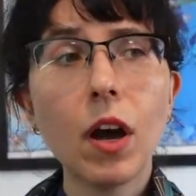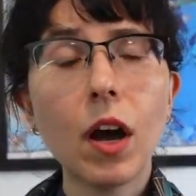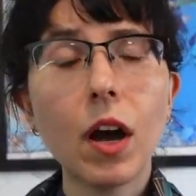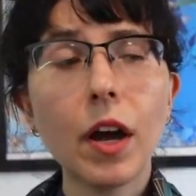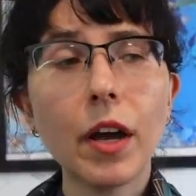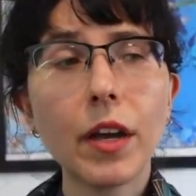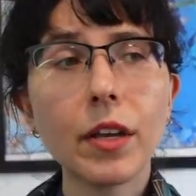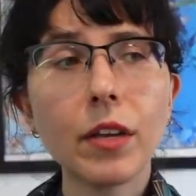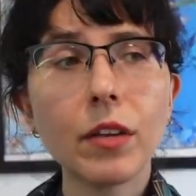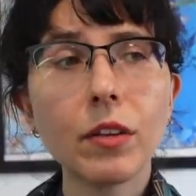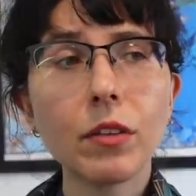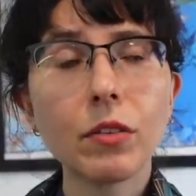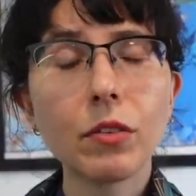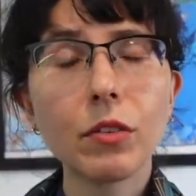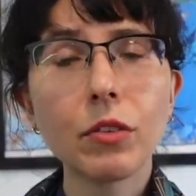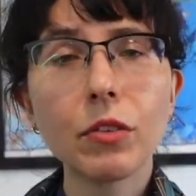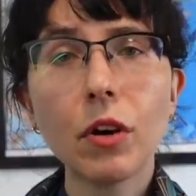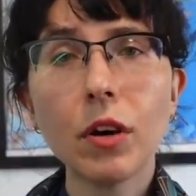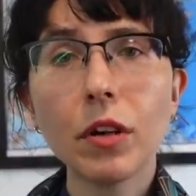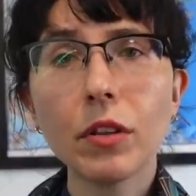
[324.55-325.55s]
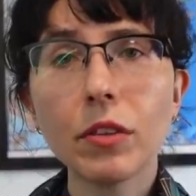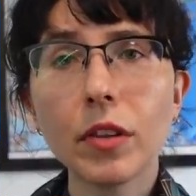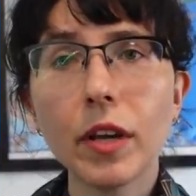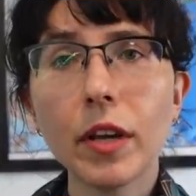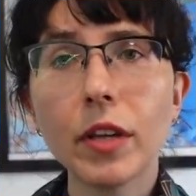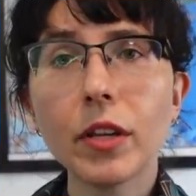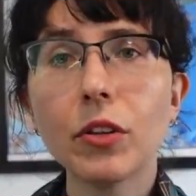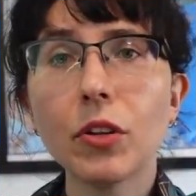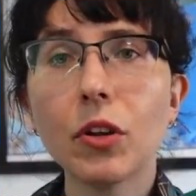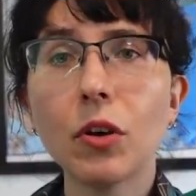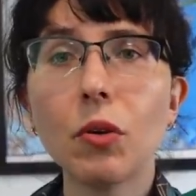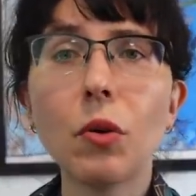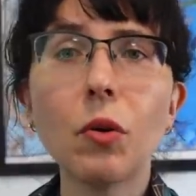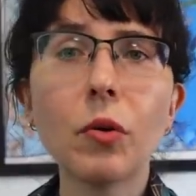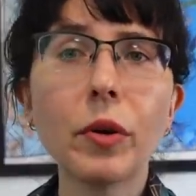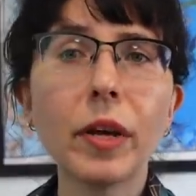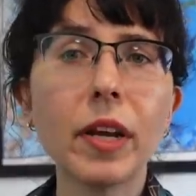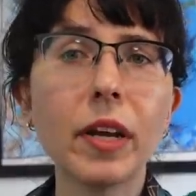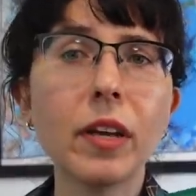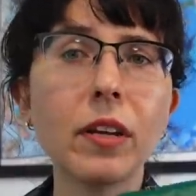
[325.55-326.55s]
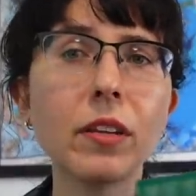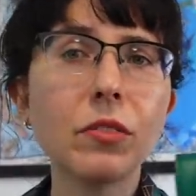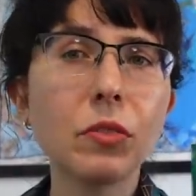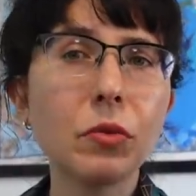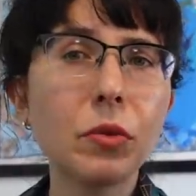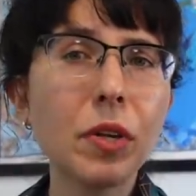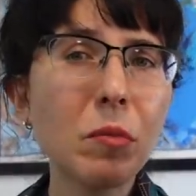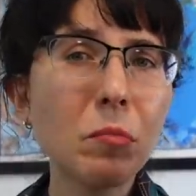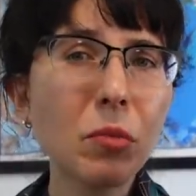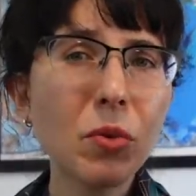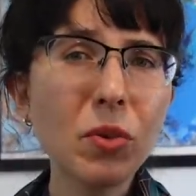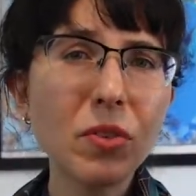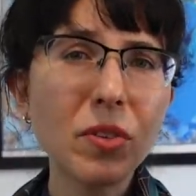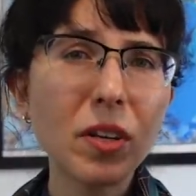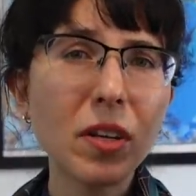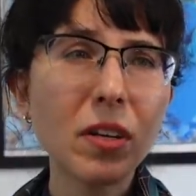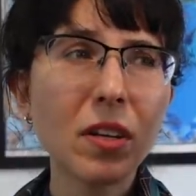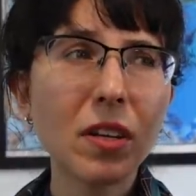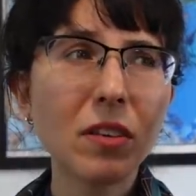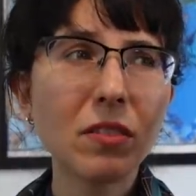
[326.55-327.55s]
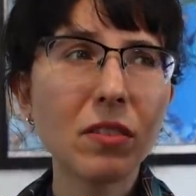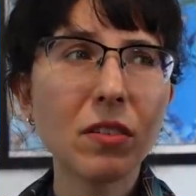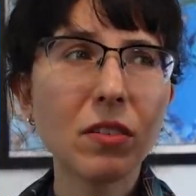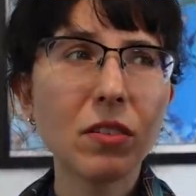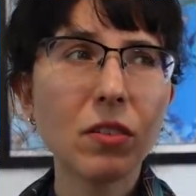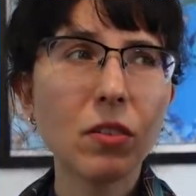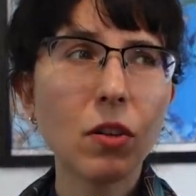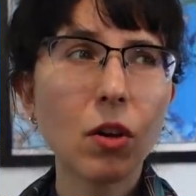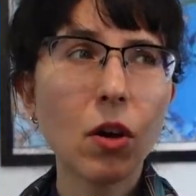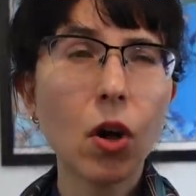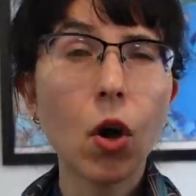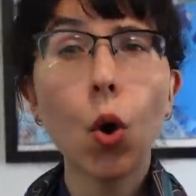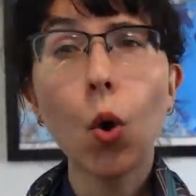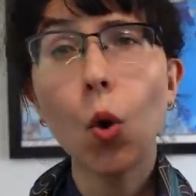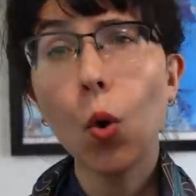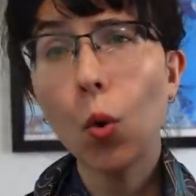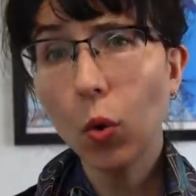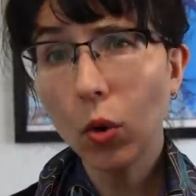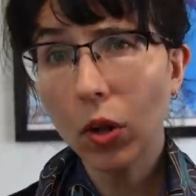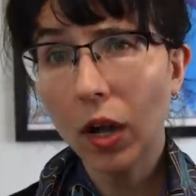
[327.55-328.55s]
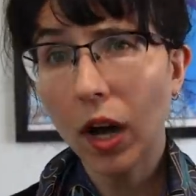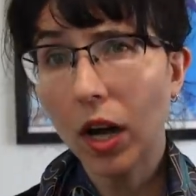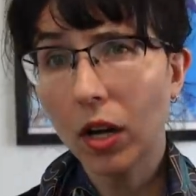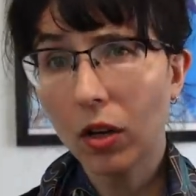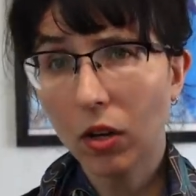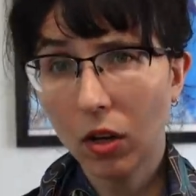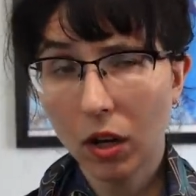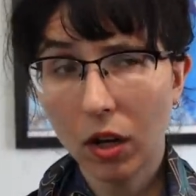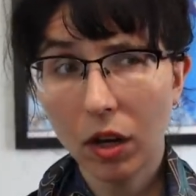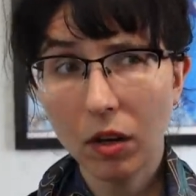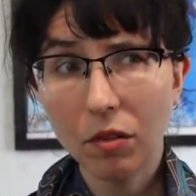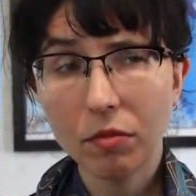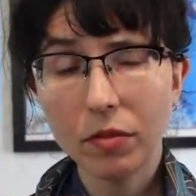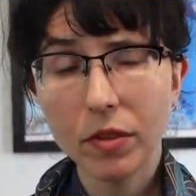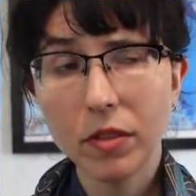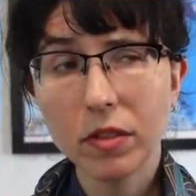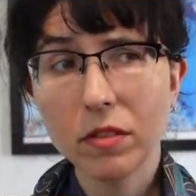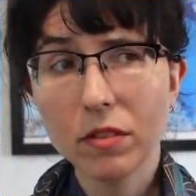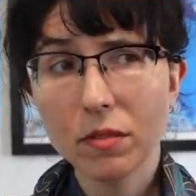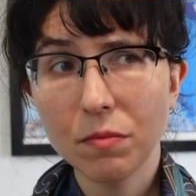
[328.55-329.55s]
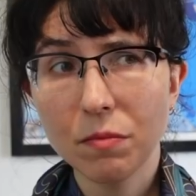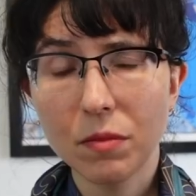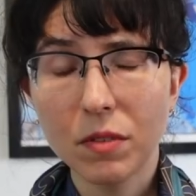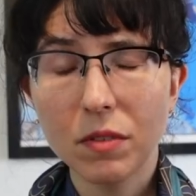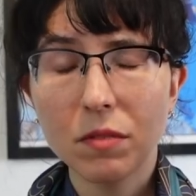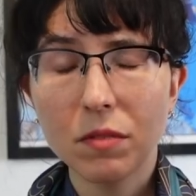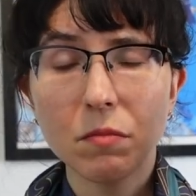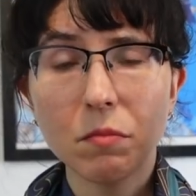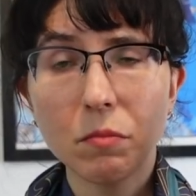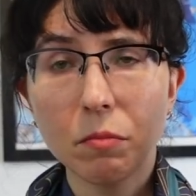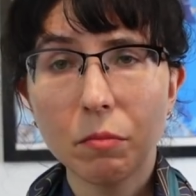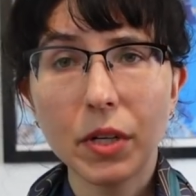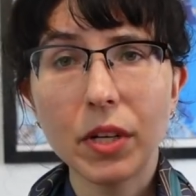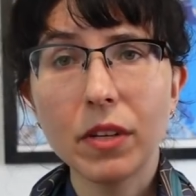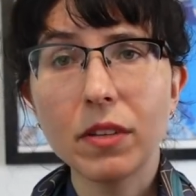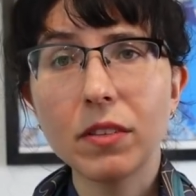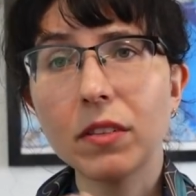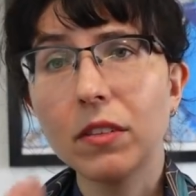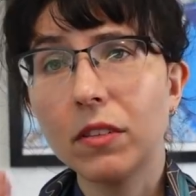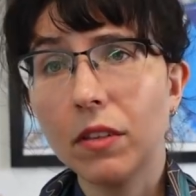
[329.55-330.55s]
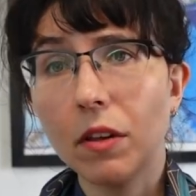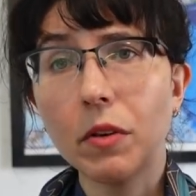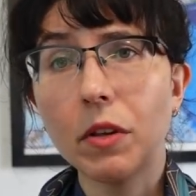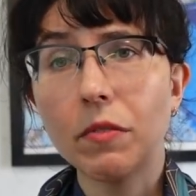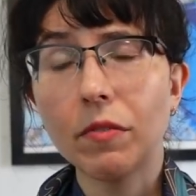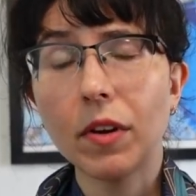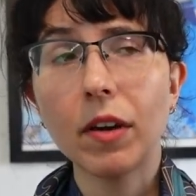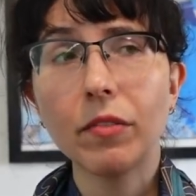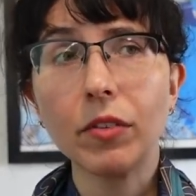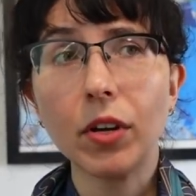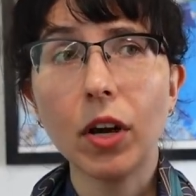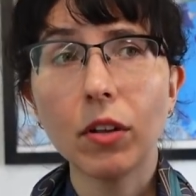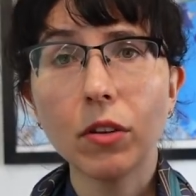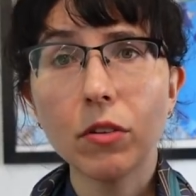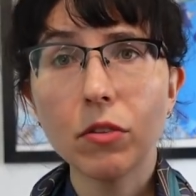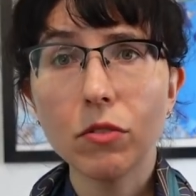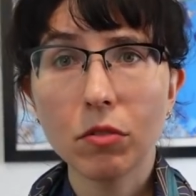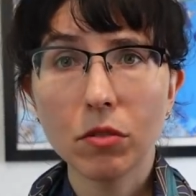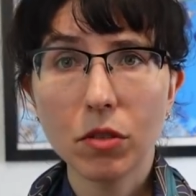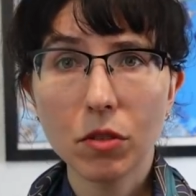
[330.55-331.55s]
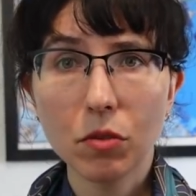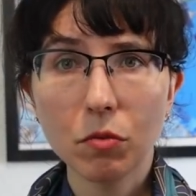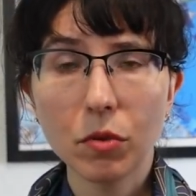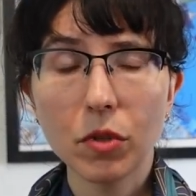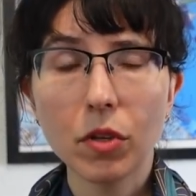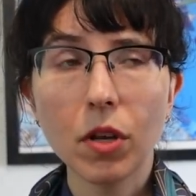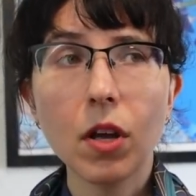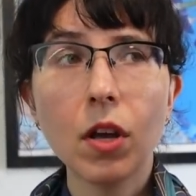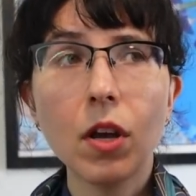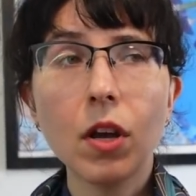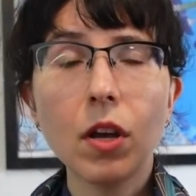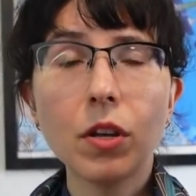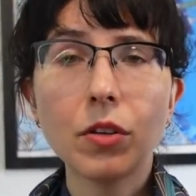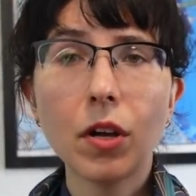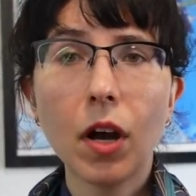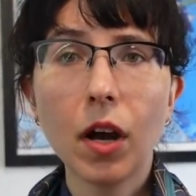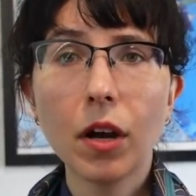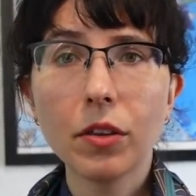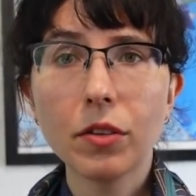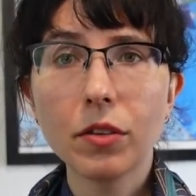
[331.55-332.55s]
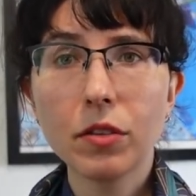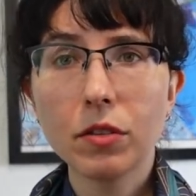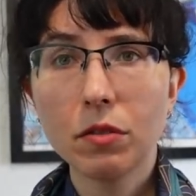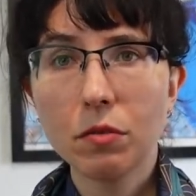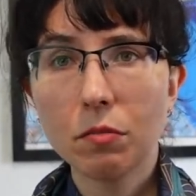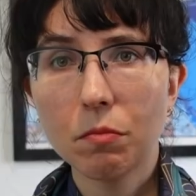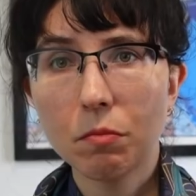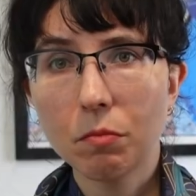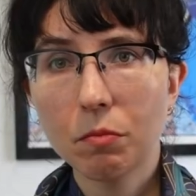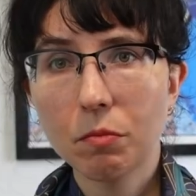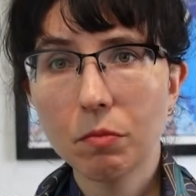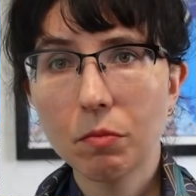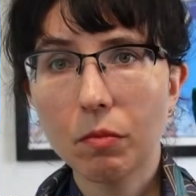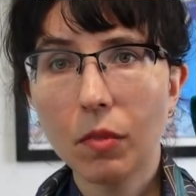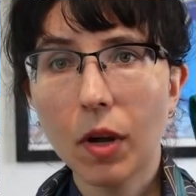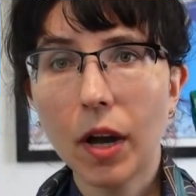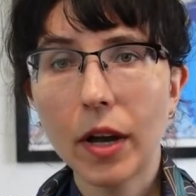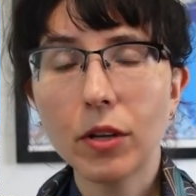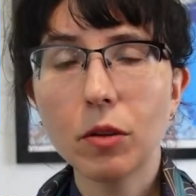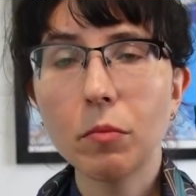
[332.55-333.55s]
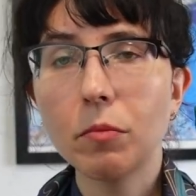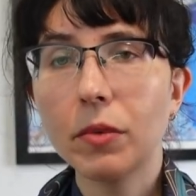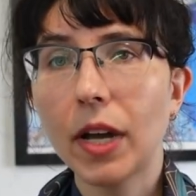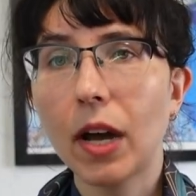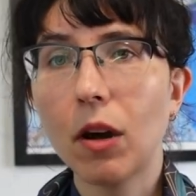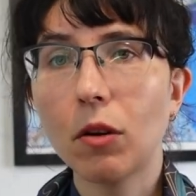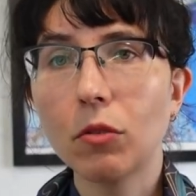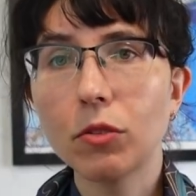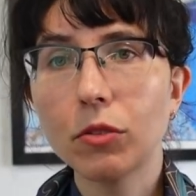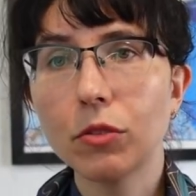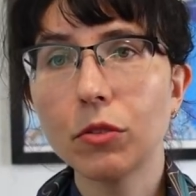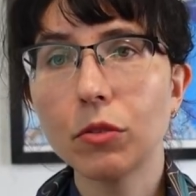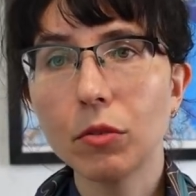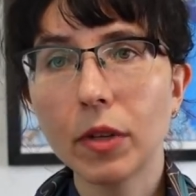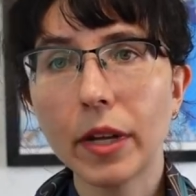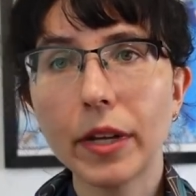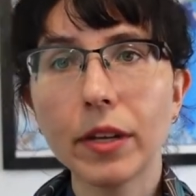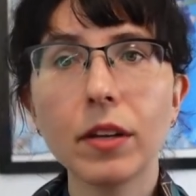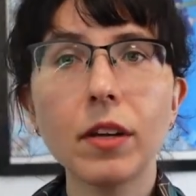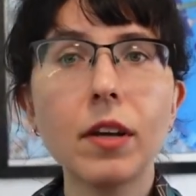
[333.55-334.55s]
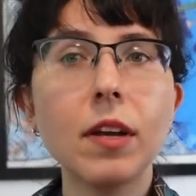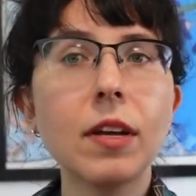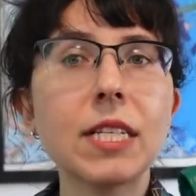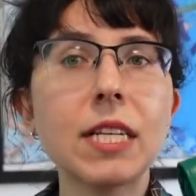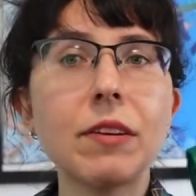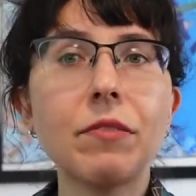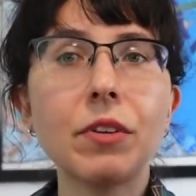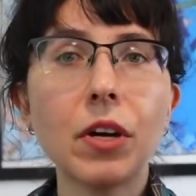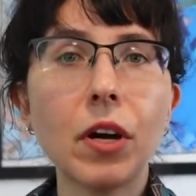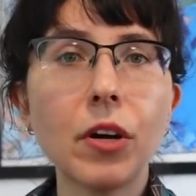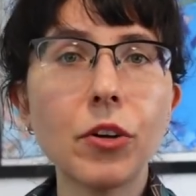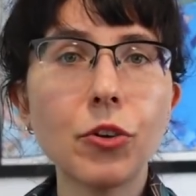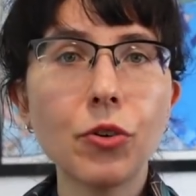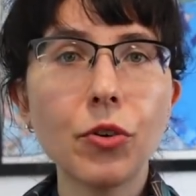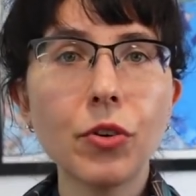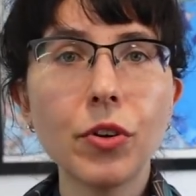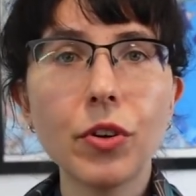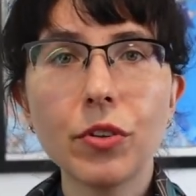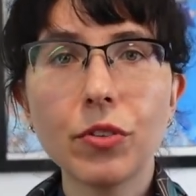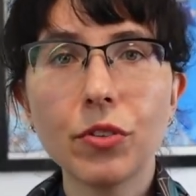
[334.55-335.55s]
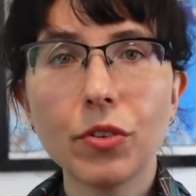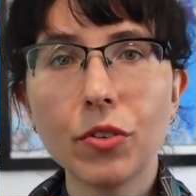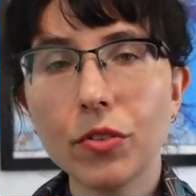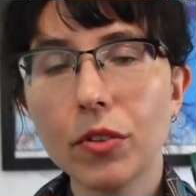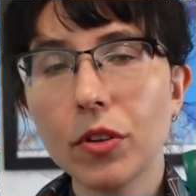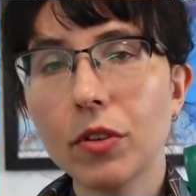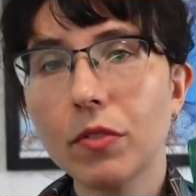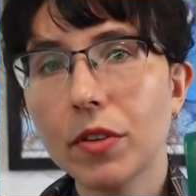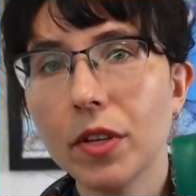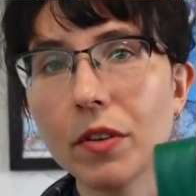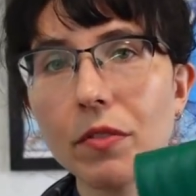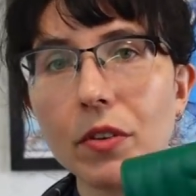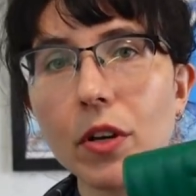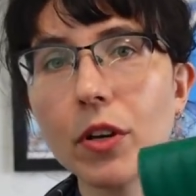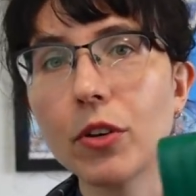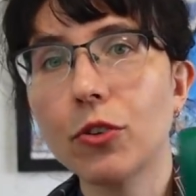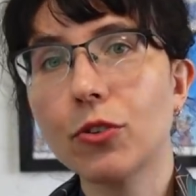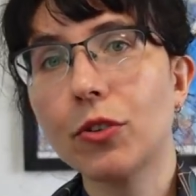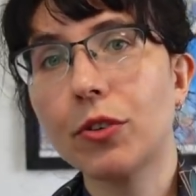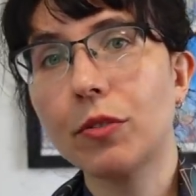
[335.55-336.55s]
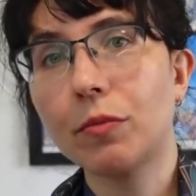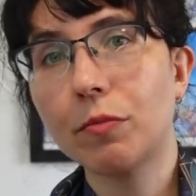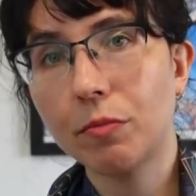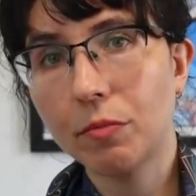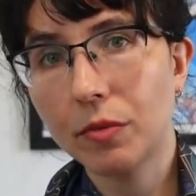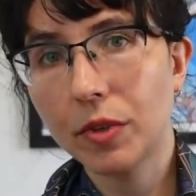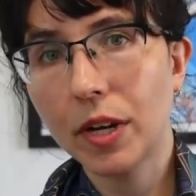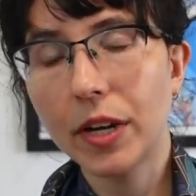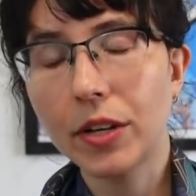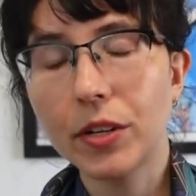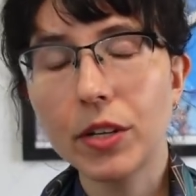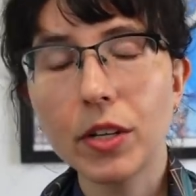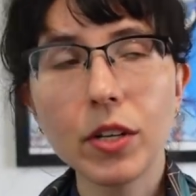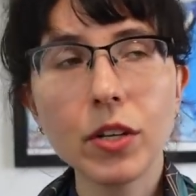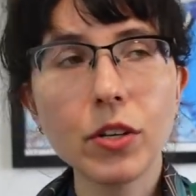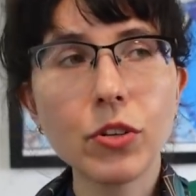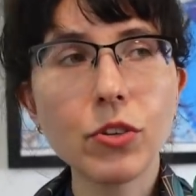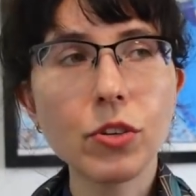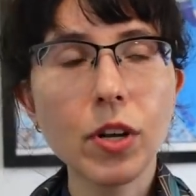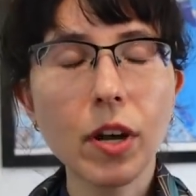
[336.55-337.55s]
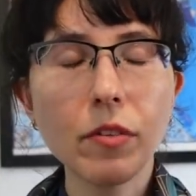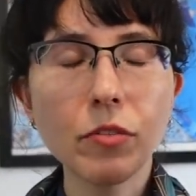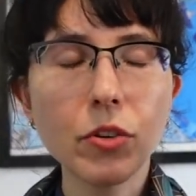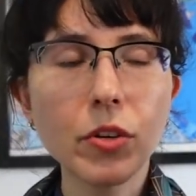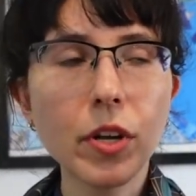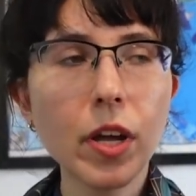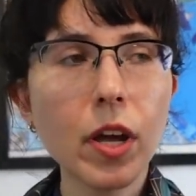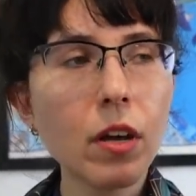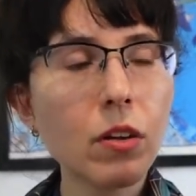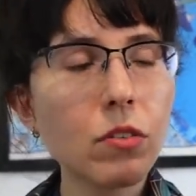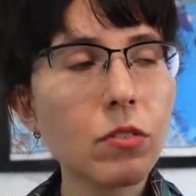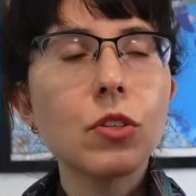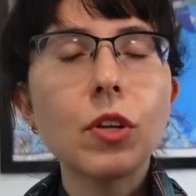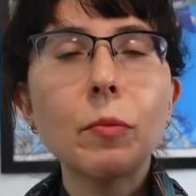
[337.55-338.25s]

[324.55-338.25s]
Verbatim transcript: I thought that, you know, okay, so 10% isn't a whole lot off. It's, but it's $75. So this would knock this item down to like 700-ish instead of 790-ish after tax.